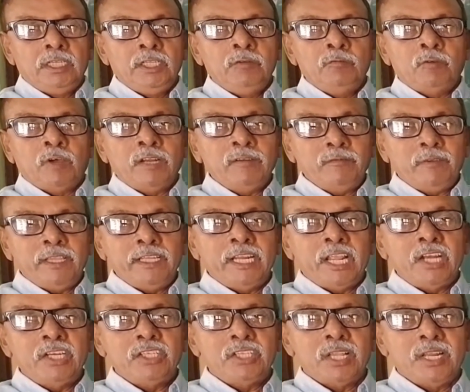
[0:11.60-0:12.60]
In one
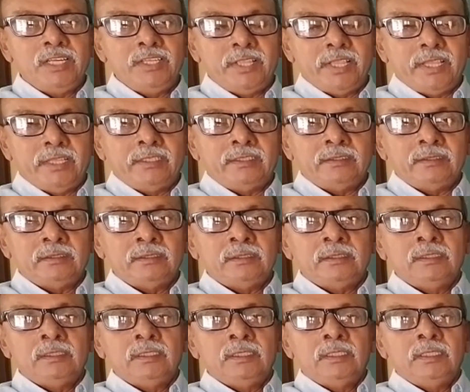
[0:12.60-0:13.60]
financial year,
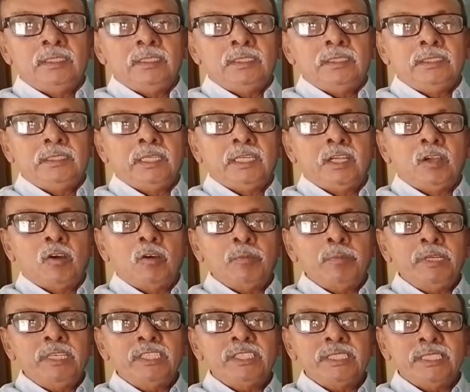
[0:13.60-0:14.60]
the
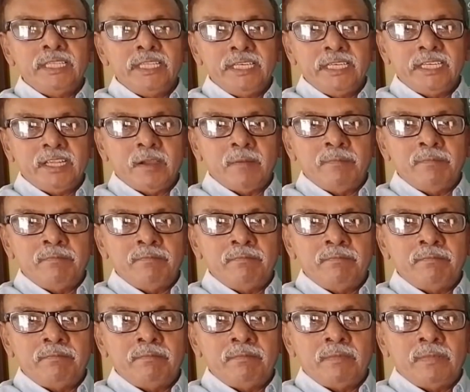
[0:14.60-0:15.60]
government's income
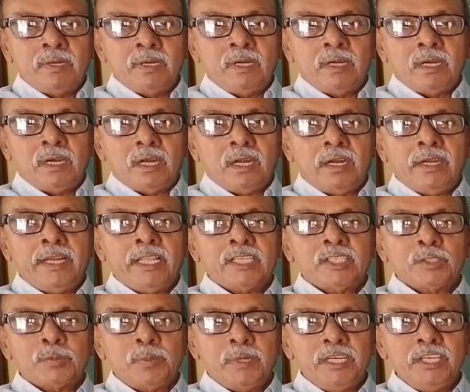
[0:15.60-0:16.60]
and
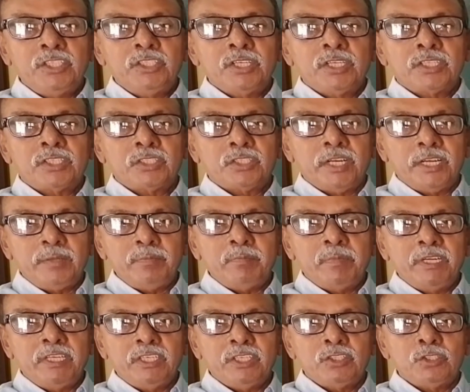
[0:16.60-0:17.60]
expenditure
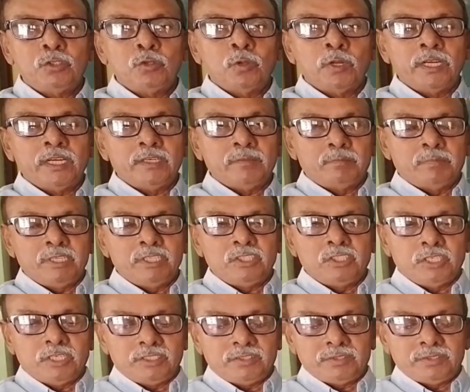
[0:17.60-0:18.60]
statement is known as
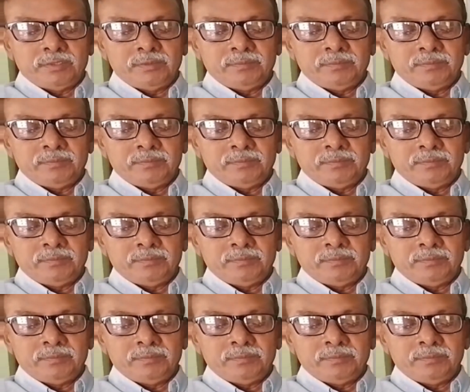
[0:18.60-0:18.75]
budget.